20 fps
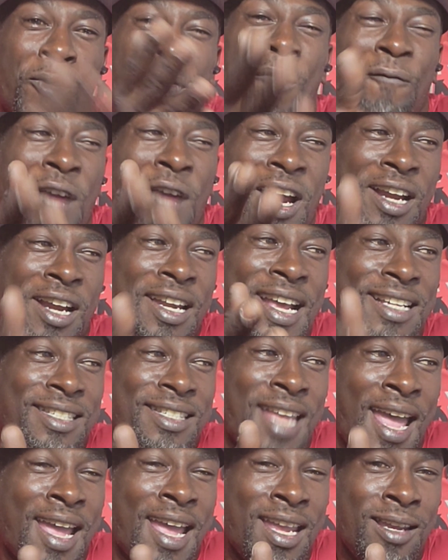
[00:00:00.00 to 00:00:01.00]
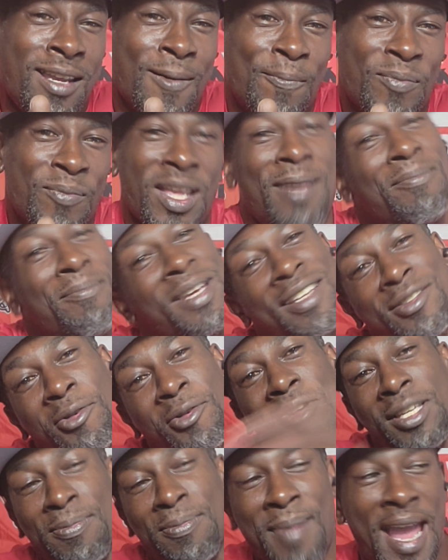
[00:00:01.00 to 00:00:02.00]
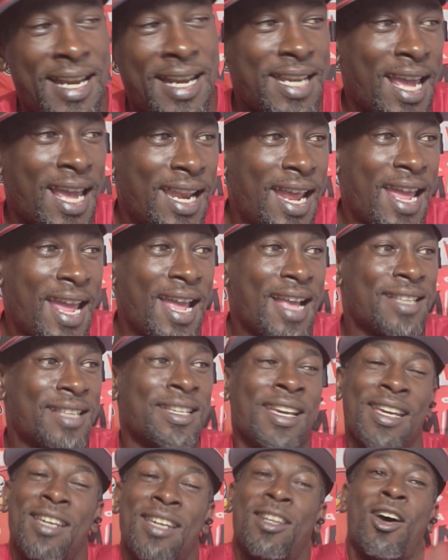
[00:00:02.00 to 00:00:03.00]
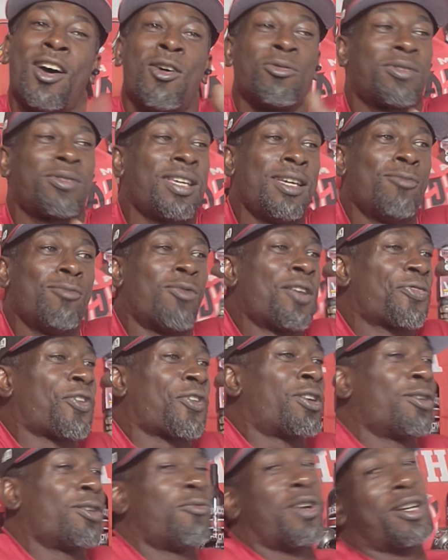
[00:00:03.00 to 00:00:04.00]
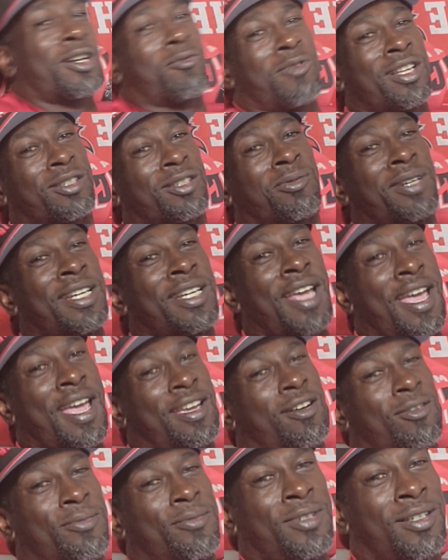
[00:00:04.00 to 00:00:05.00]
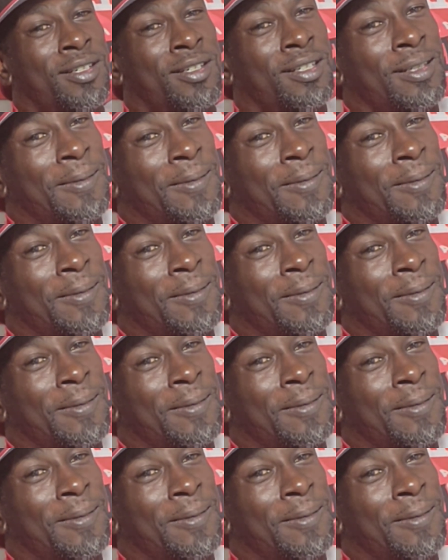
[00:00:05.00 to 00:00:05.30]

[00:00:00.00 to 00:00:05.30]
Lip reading: 24th, the very next day, and Minnesota smacked that ass. FOT 131 to 128, bro.